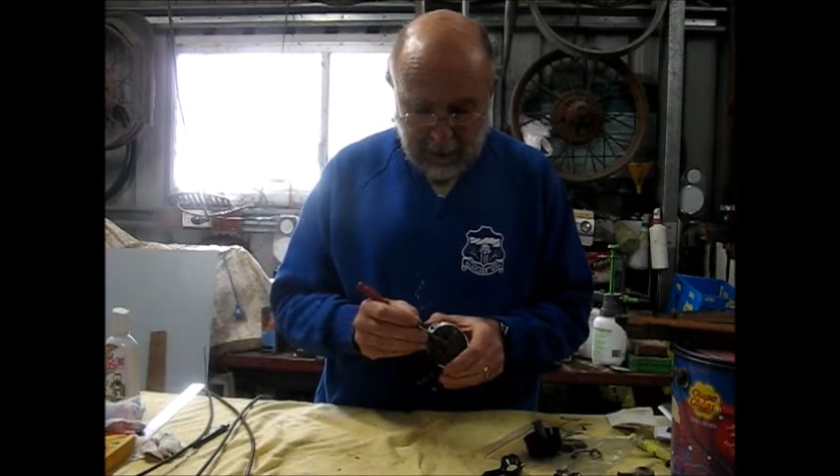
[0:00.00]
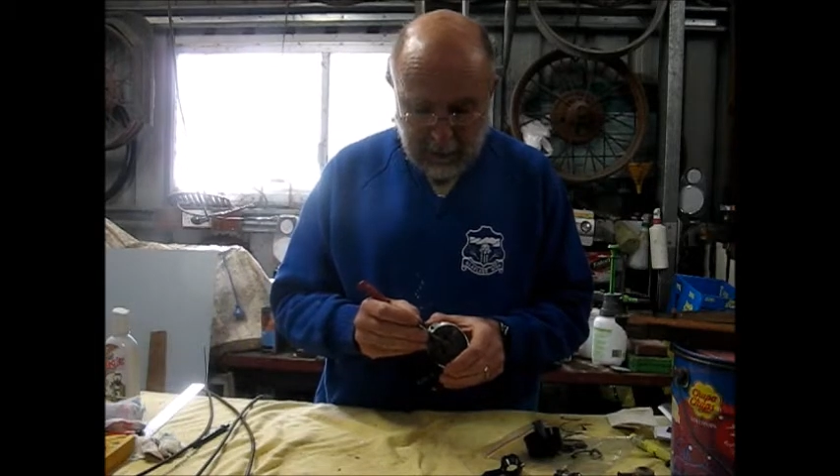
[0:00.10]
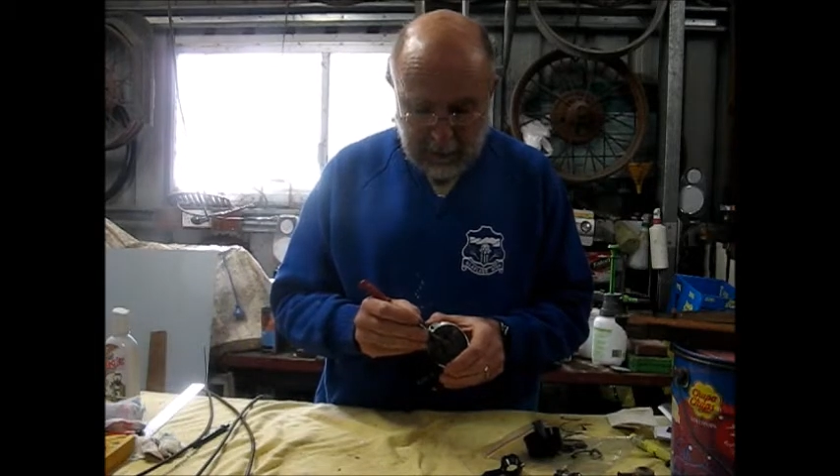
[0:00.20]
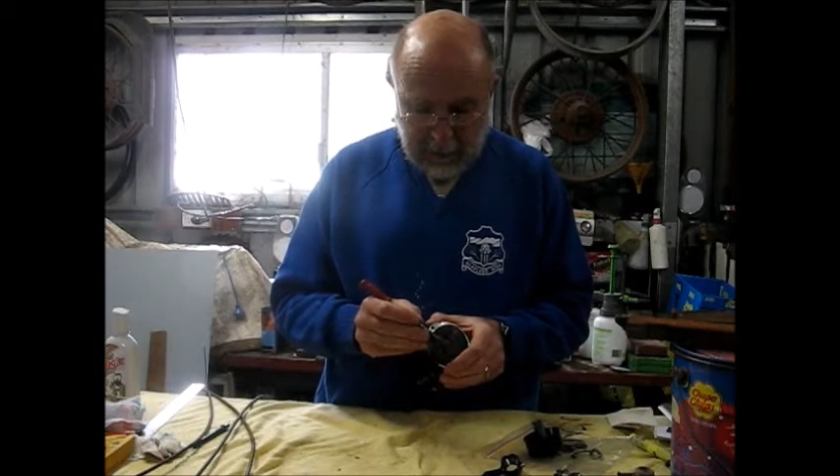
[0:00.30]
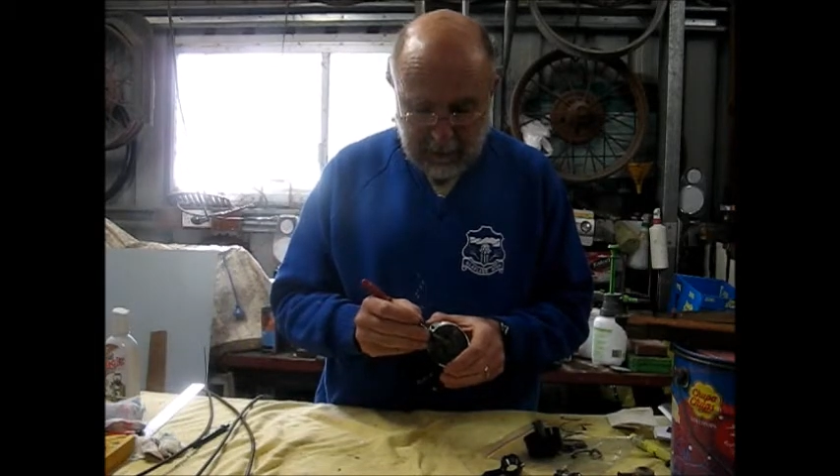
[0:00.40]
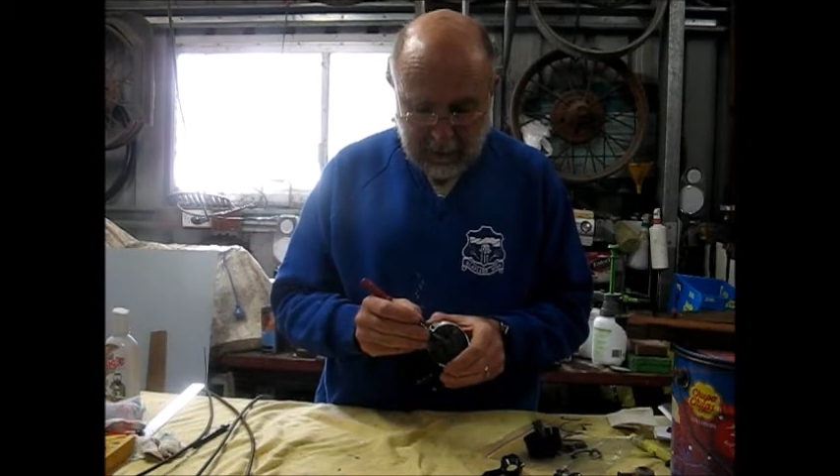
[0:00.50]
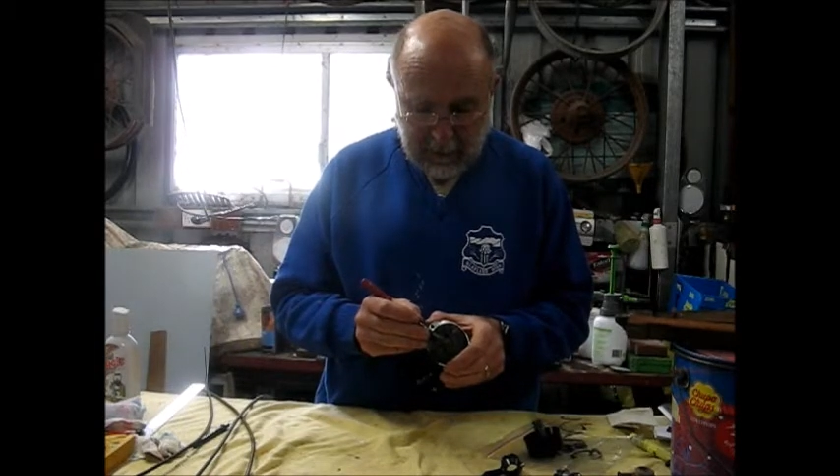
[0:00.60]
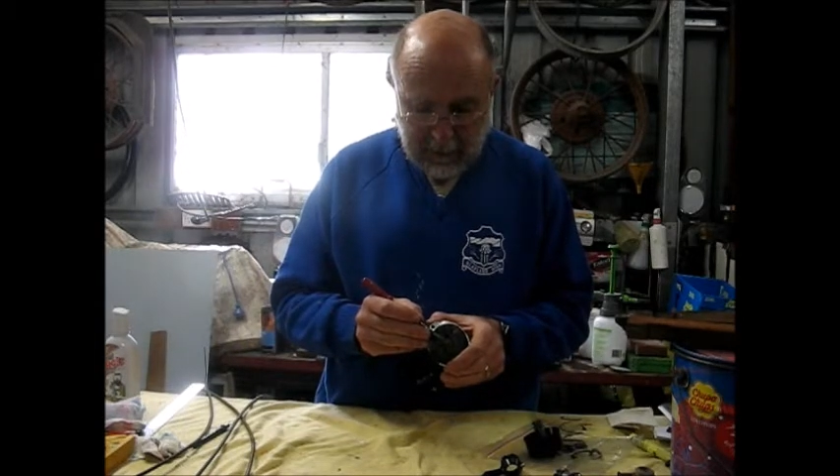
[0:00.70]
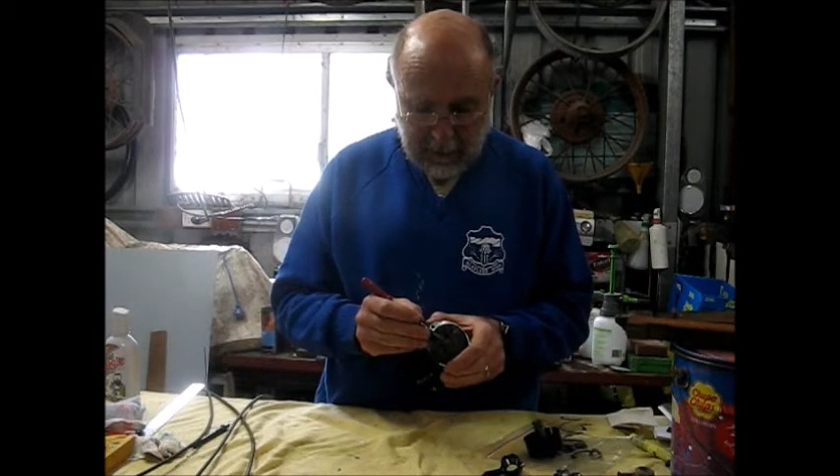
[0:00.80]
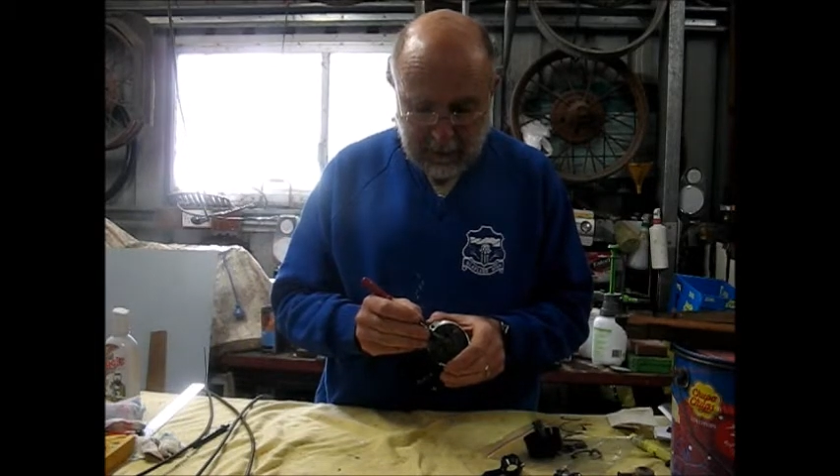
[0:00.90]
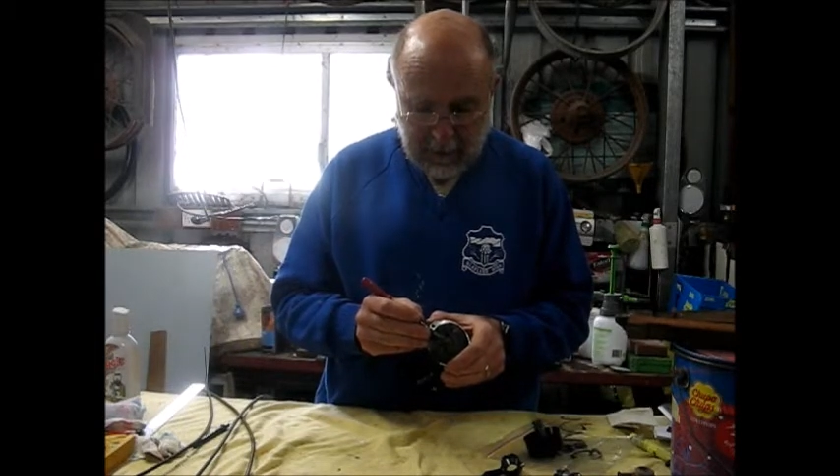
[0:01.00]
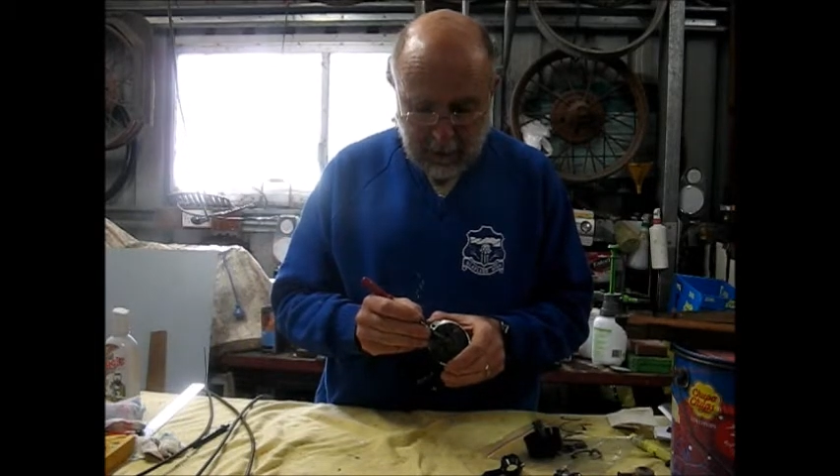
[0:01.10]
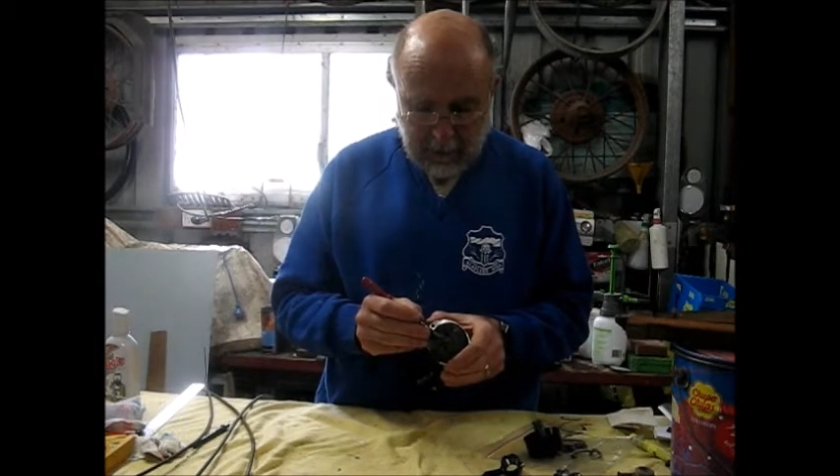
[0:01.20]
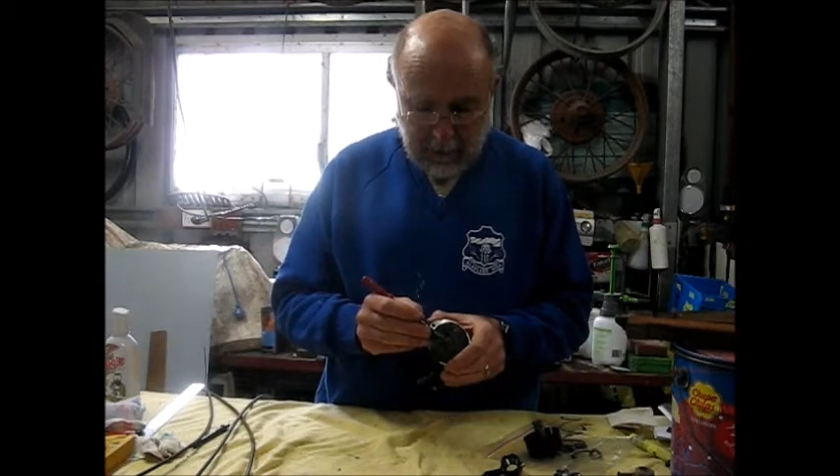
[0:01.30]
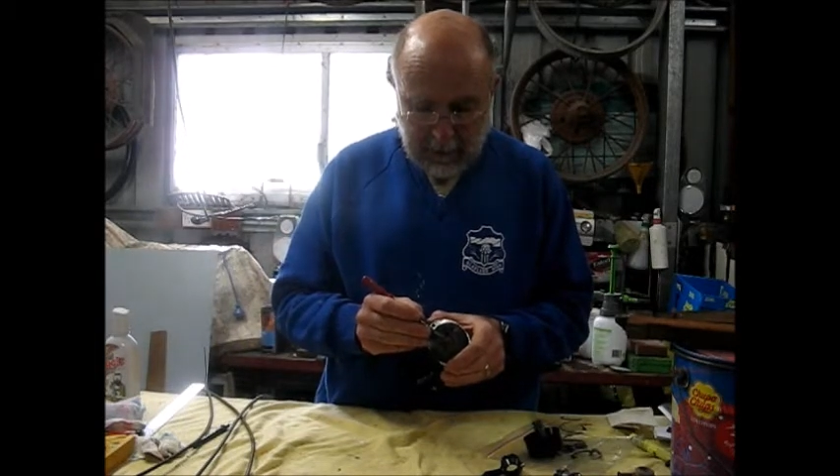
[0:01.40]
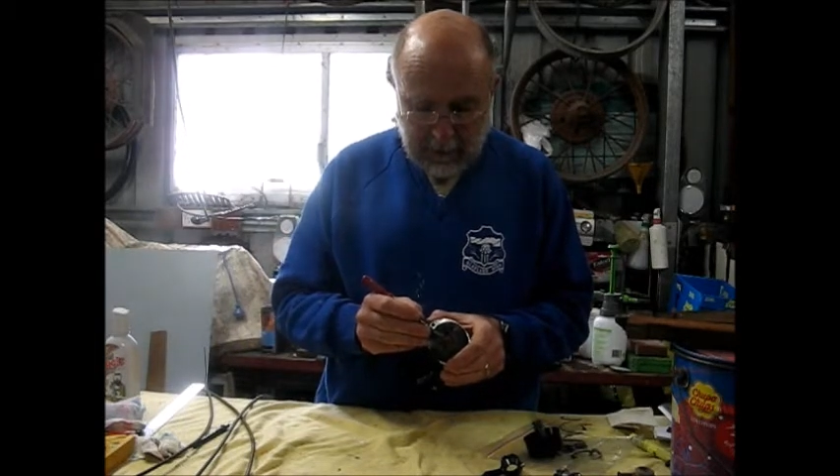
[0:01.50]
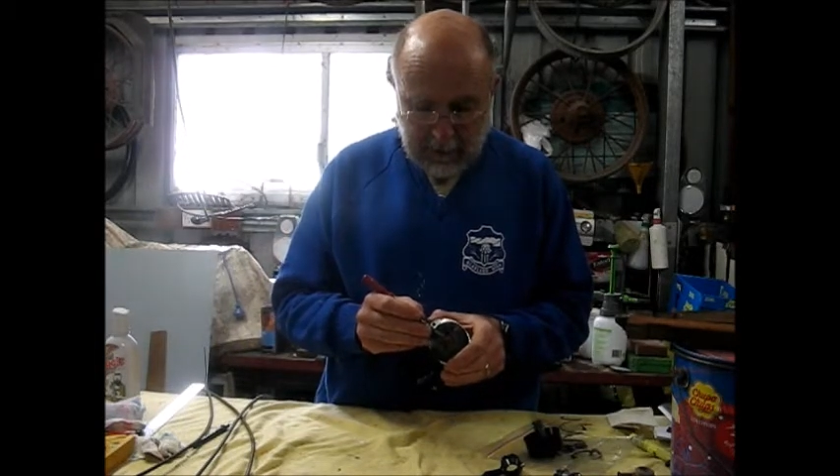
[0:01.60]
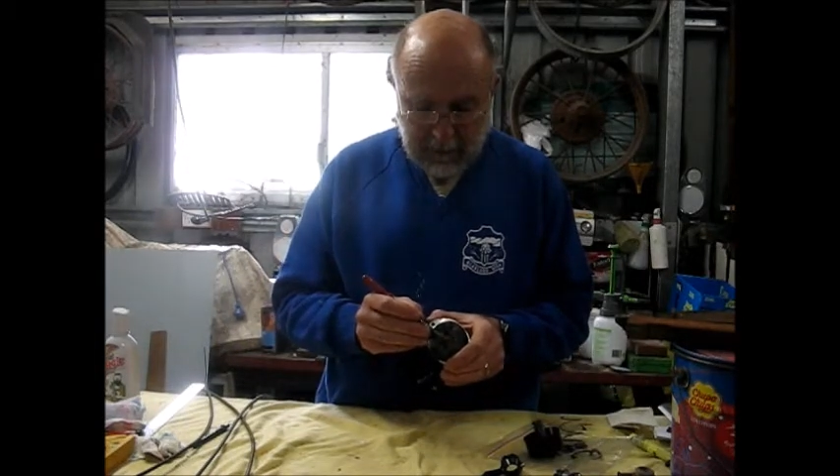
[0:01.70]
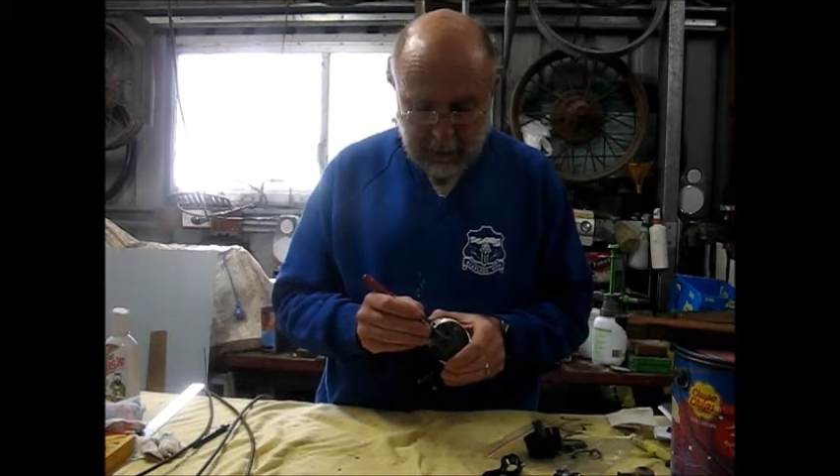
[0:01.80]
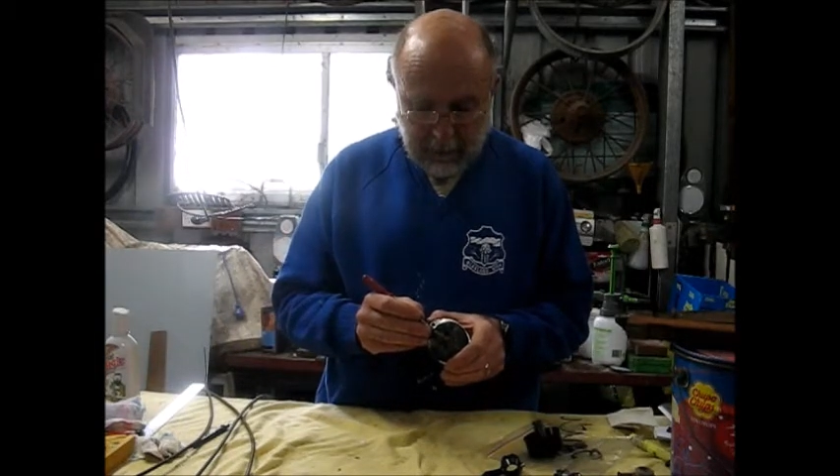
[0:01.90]
which has got a bit of solder on it to
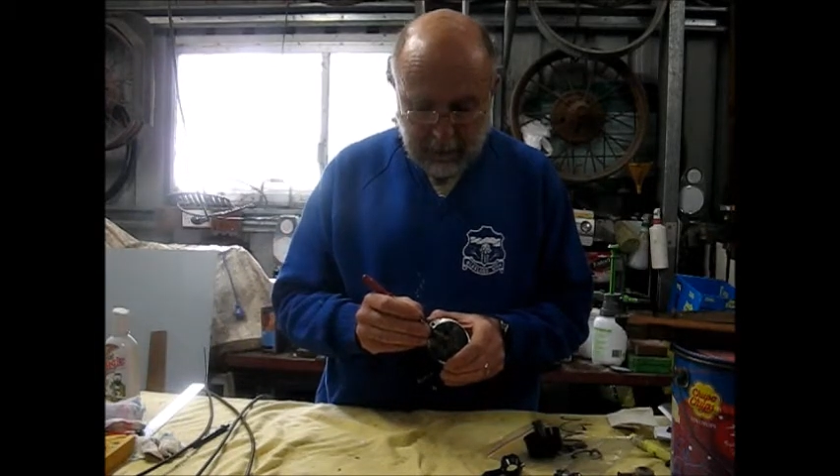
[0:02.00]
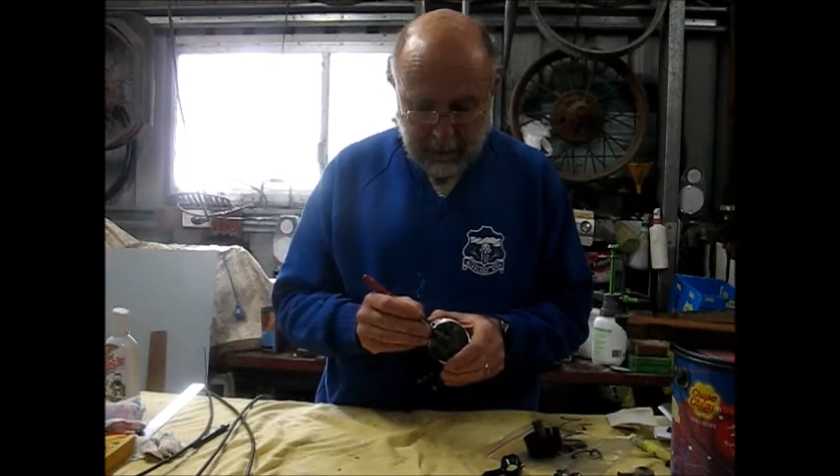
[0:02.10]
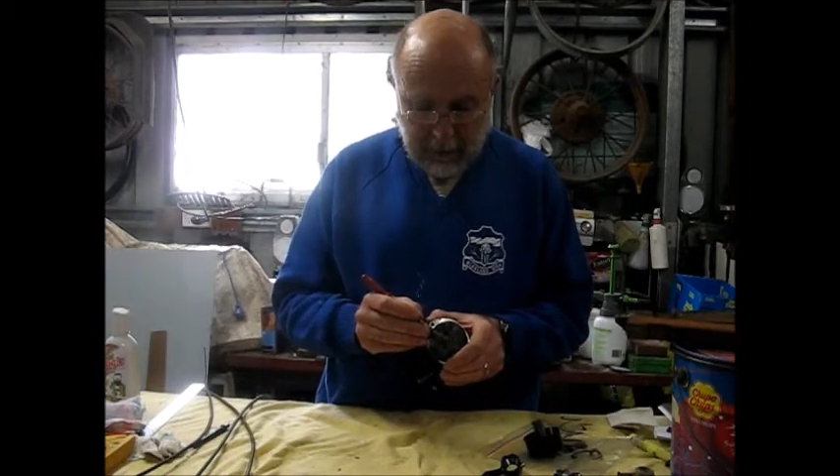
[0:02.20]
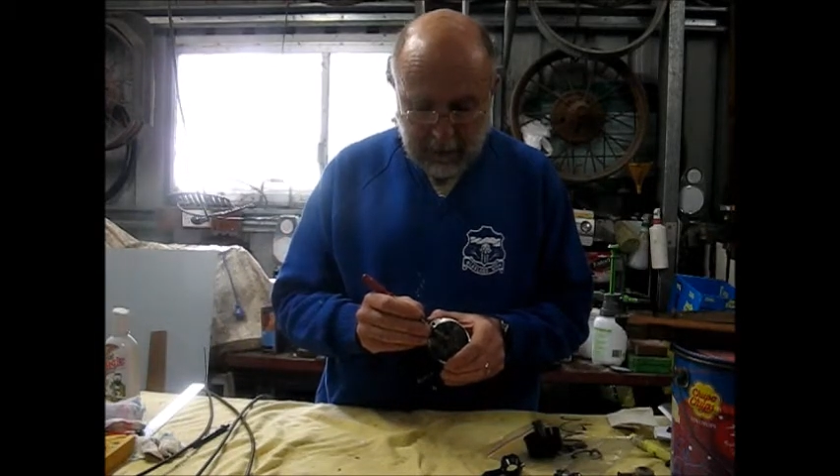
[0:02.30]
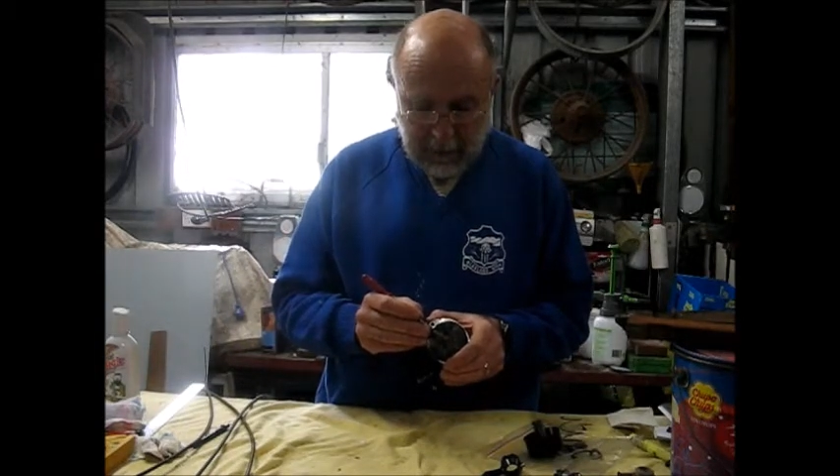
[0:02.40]
stop it from